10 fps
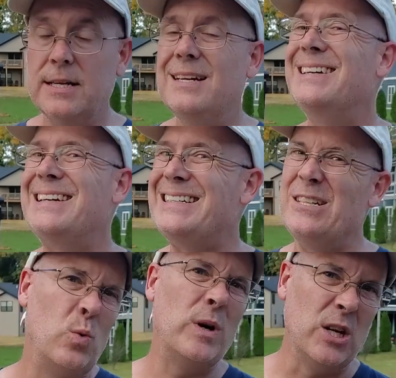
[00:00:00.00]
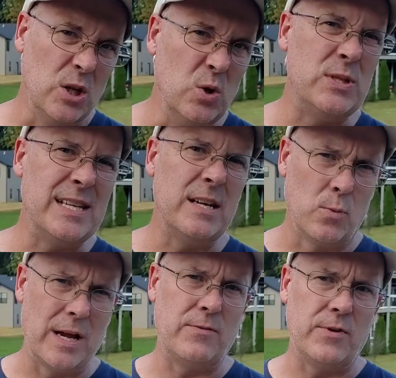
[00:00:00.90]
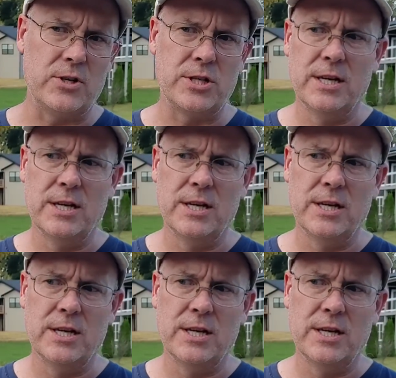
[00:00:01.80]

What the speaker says: I don't want to lose the redfish.